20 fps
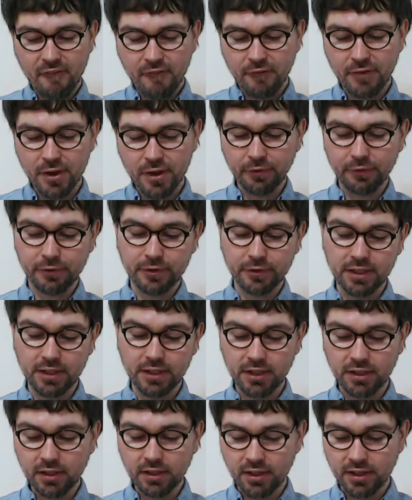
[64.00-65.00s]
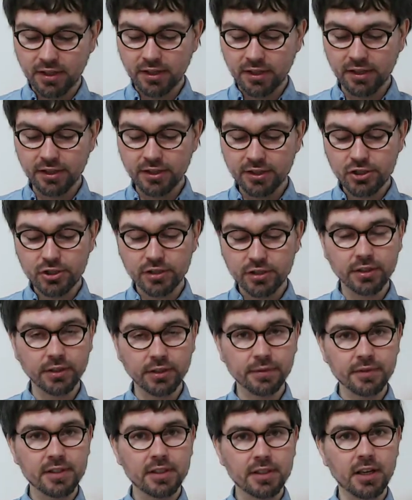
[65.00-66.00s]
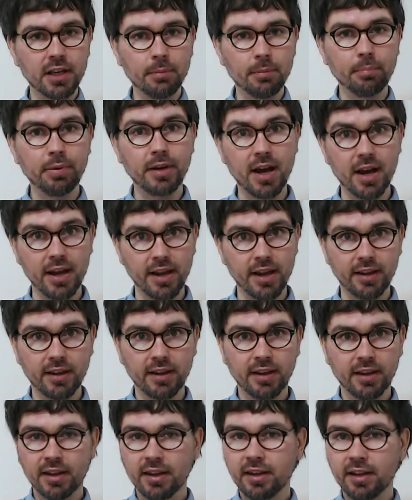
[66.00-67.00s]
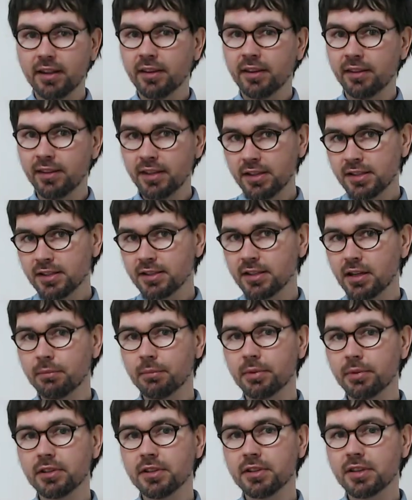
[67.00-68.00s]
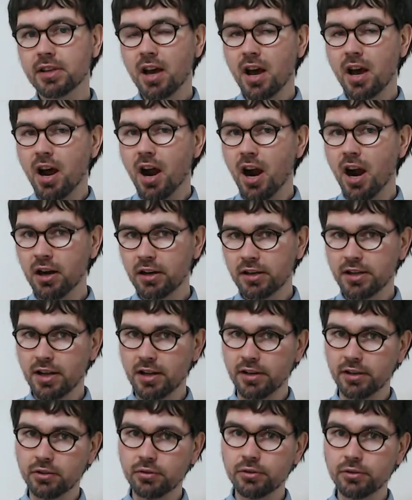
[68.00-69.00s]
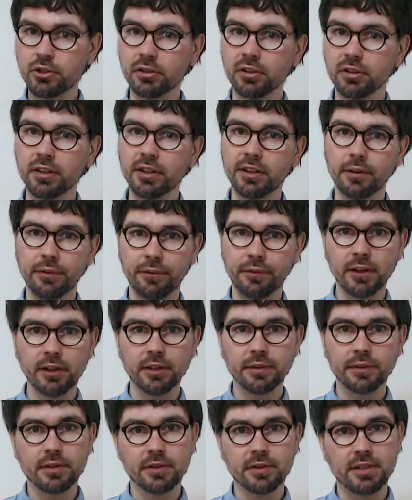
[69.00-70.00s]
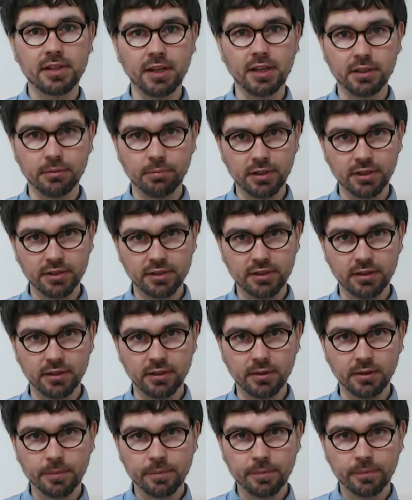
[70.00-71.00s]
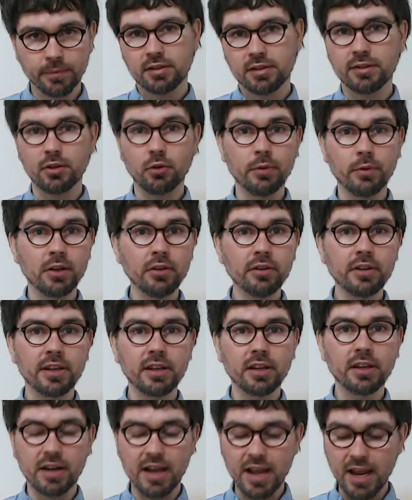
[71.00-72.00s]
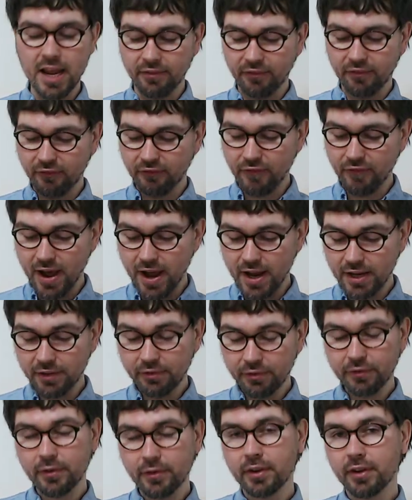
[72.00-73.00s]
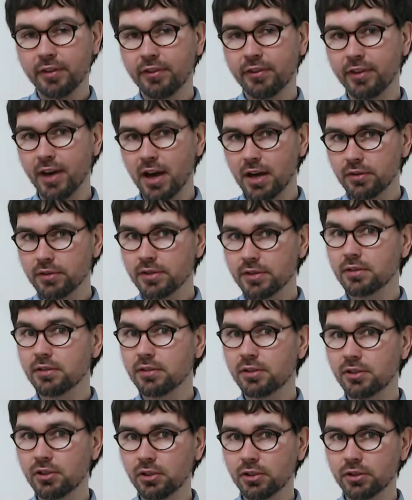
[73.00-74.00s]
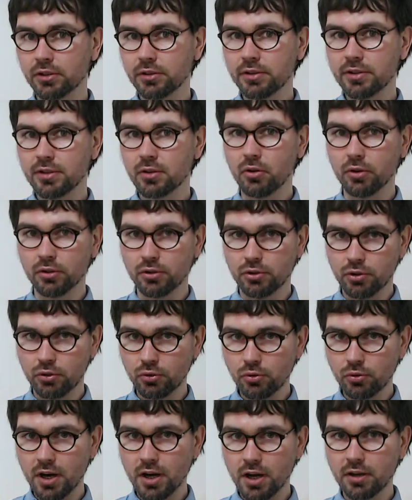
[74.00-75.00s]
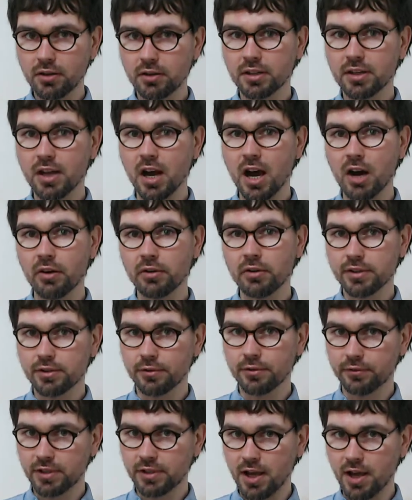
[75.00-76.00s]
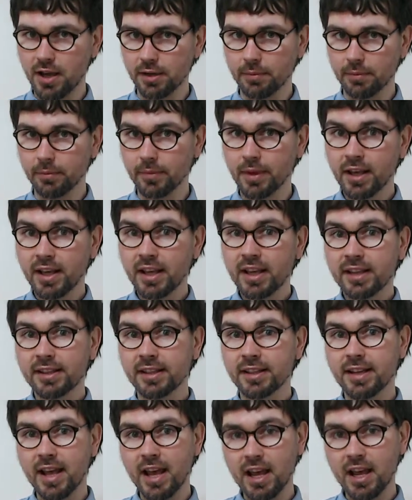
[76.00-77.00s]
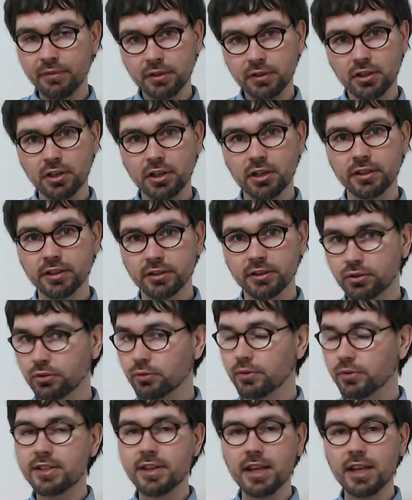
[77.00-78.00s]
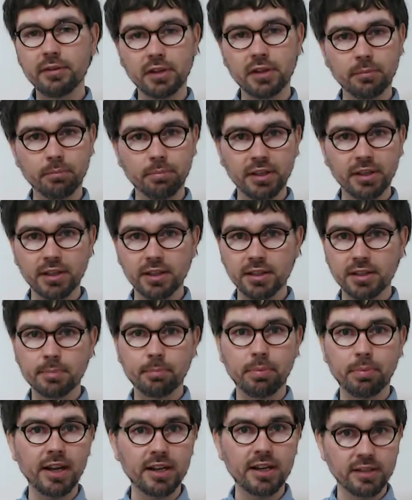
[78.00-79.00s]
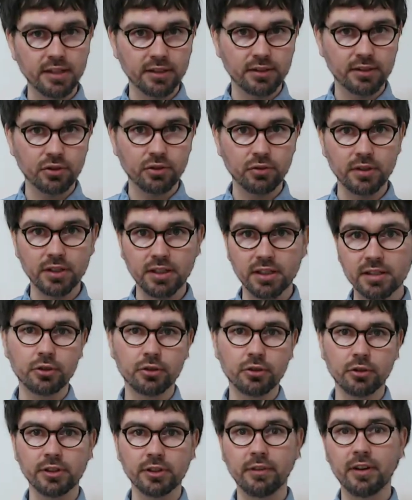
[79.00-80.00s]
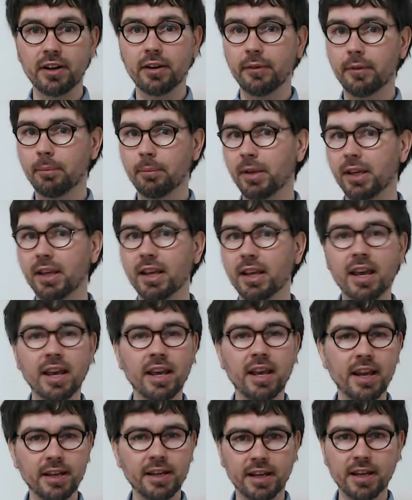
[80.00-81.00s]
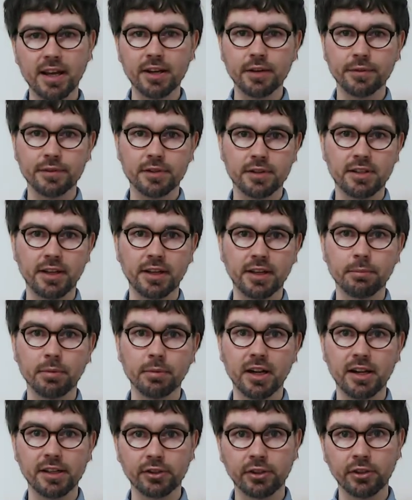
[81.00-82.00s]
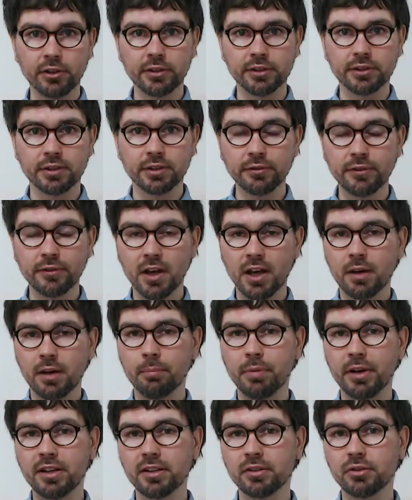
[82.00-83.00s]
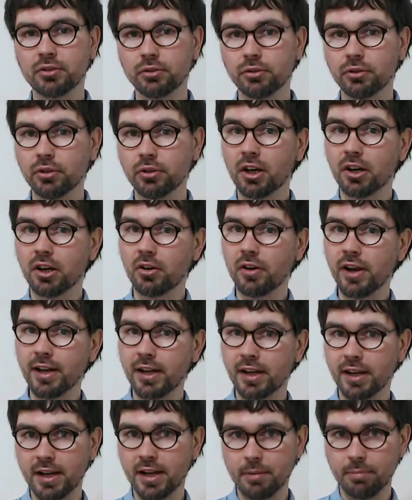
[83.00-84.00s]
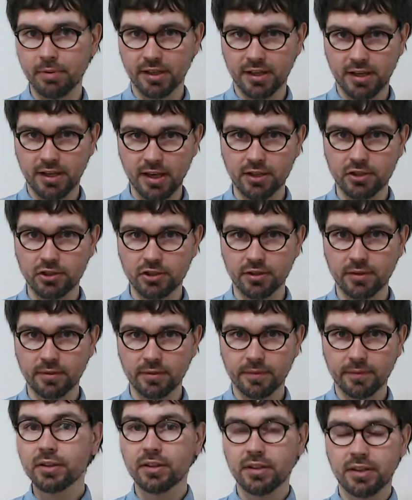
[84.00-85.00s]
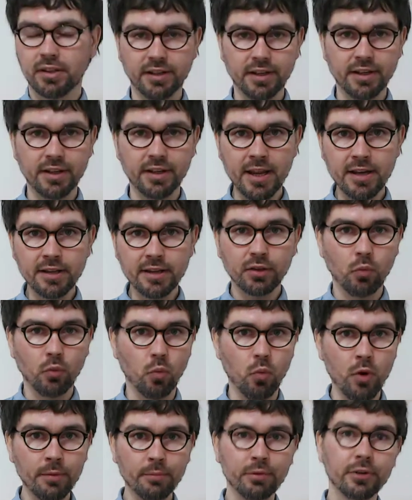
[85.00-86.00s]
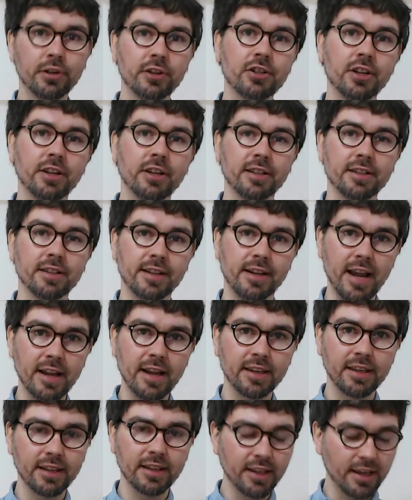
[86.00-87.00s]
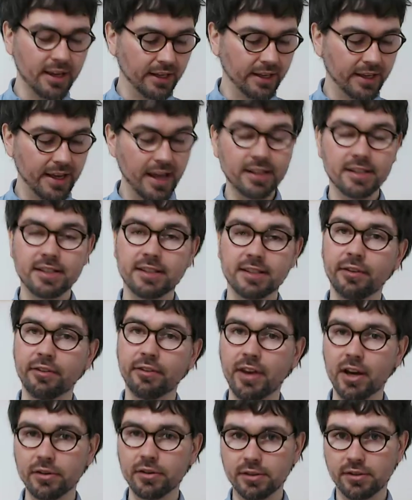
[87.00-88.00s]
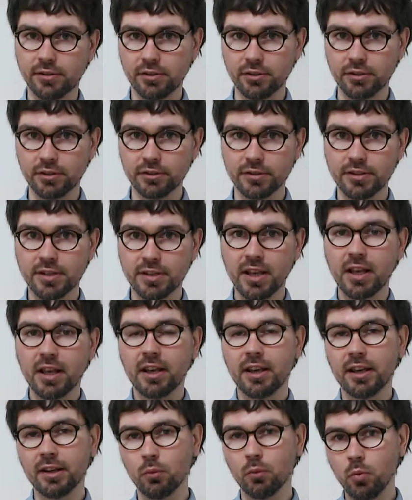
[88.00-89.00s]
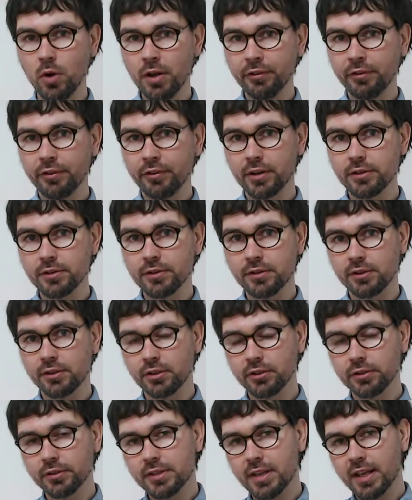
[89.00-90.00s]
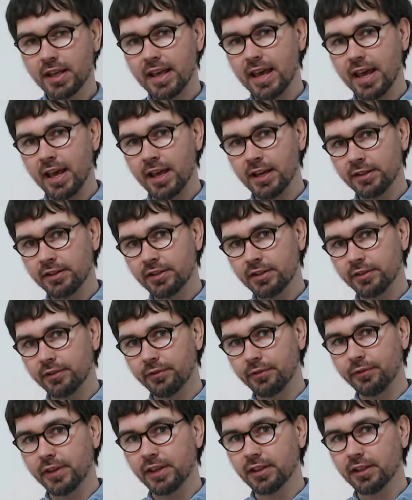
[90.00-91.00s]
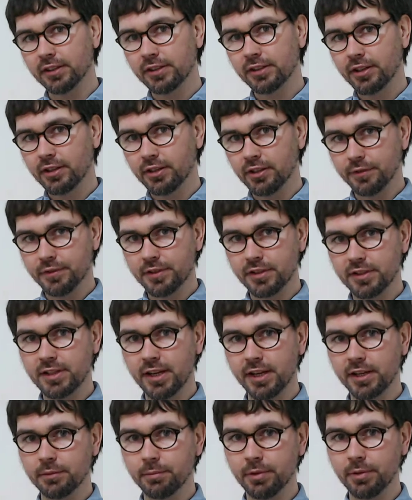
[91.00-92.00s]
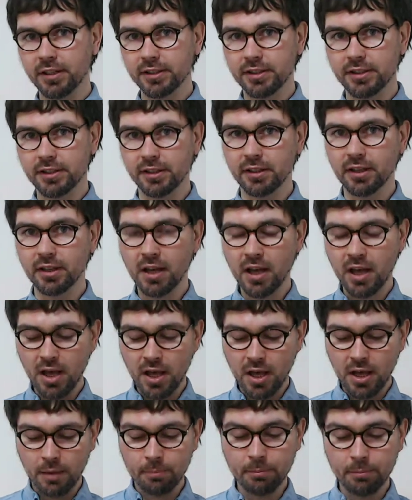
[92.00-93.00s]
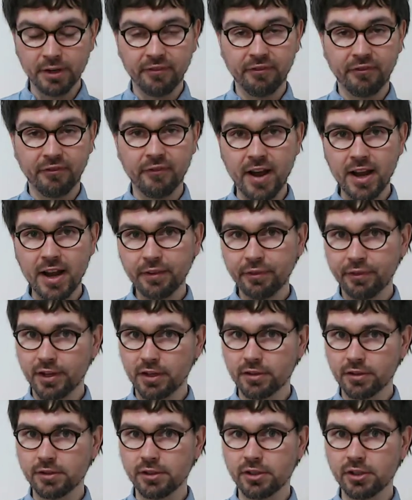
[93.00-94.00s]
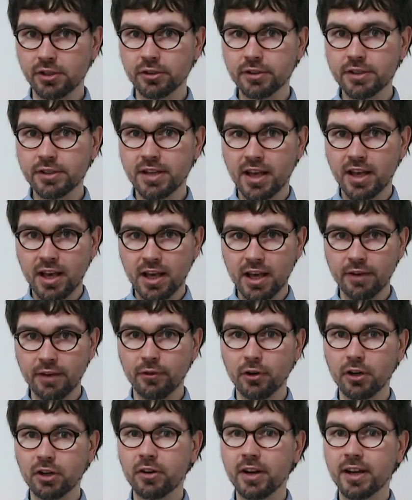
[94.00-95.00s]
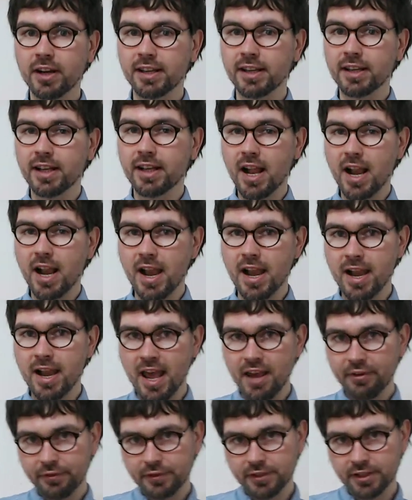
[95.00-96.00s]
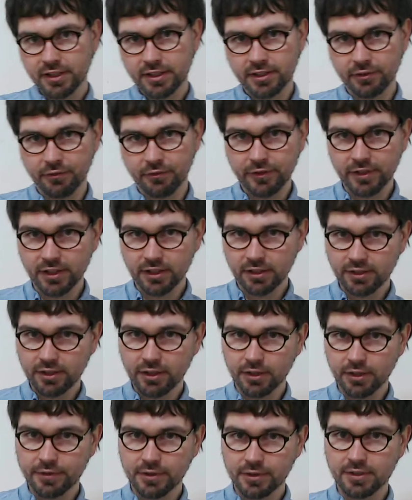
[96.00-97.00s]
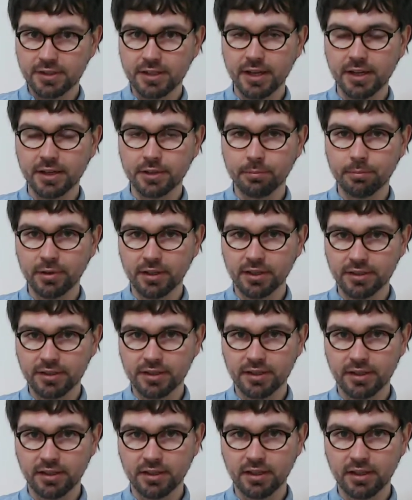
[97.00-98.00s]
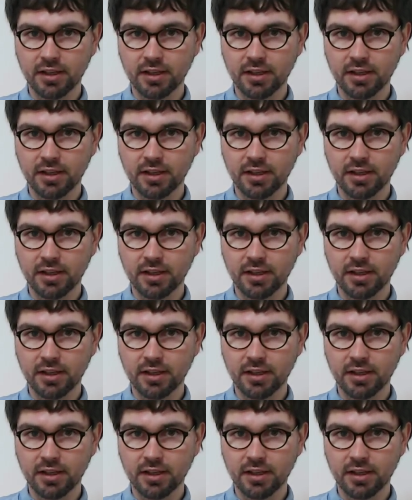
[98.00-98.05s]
50 initiatives apply. These numbers aren't unusual in the field of sustainability. So we look here at 5,000 euros or 200 hours of time that haven't gone into saving bees, planting trees or developing any kind of sustainable alternative, but into writing an application. And in the end, one project is lucky and gets the 1,000 euros. And 1,000 euros enter the field of sustainability. But 5,000 euros have already left the field of sustainability.